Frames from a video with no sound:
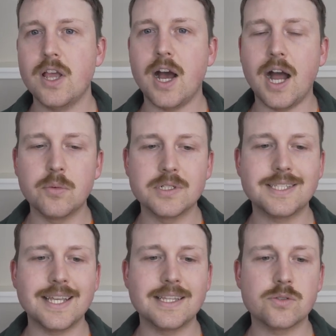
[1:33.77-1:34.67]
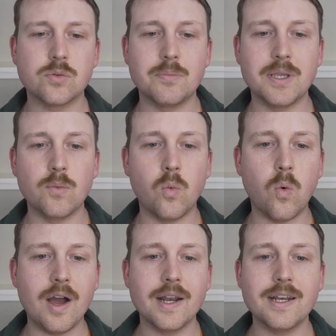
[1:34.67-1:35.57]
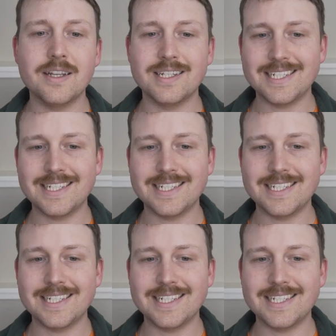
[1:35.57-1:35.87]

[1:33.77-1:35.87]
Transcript: I would say this would be one